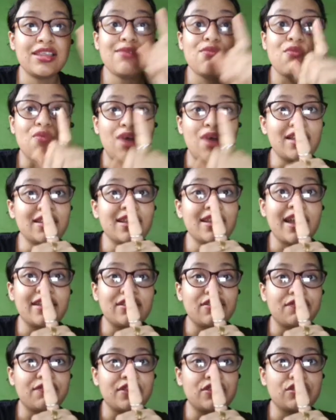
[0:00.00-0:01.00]
one kind
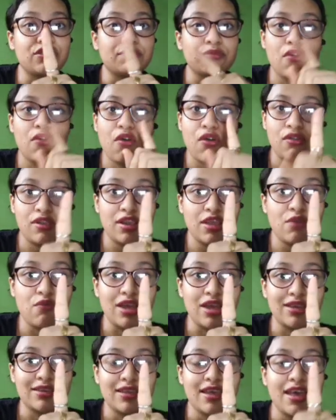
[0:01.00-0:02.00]
of atom, only
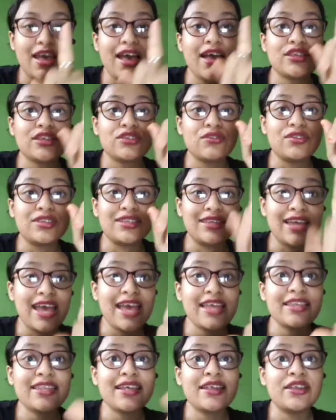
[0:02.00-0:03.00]
one, so
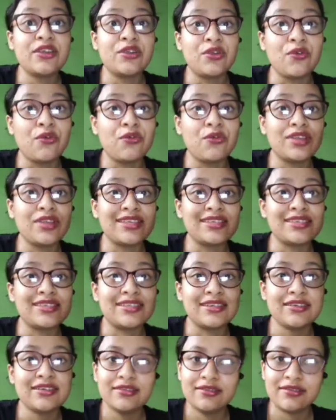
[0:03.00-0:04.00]
that are known as
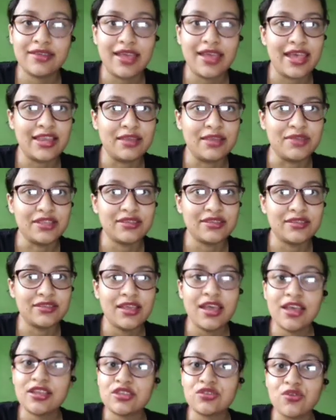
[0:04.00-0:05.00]
the elements.
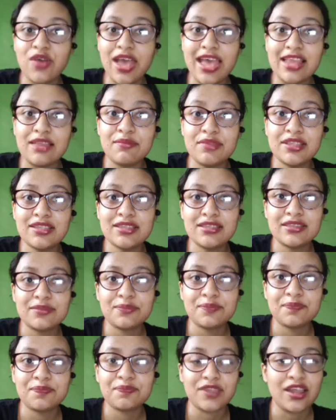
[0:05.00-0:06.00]
So elements
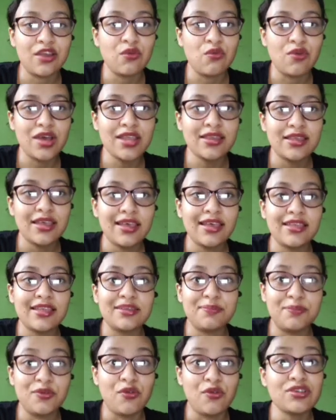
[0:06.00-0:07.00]
are what? The
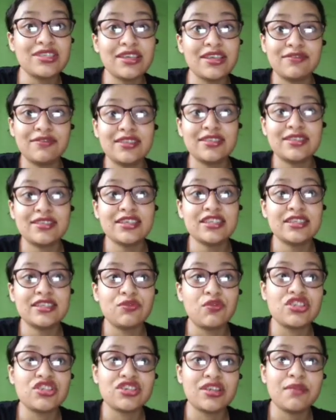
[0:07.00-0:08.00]
pure substances
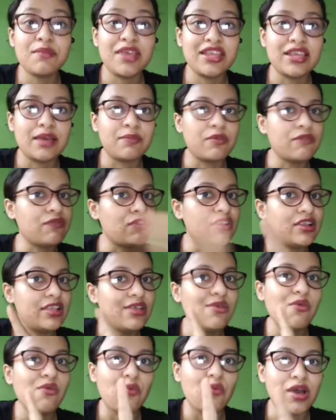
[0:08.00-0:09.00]
which are made up of
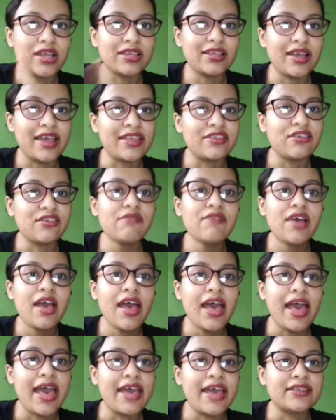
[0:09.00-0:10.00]
only one kind of
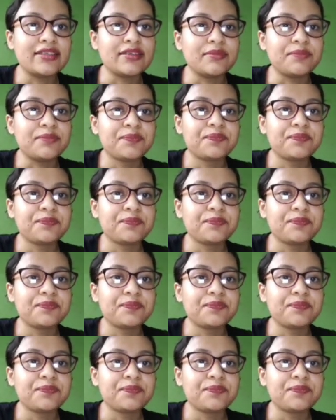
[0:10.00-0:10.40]
atom.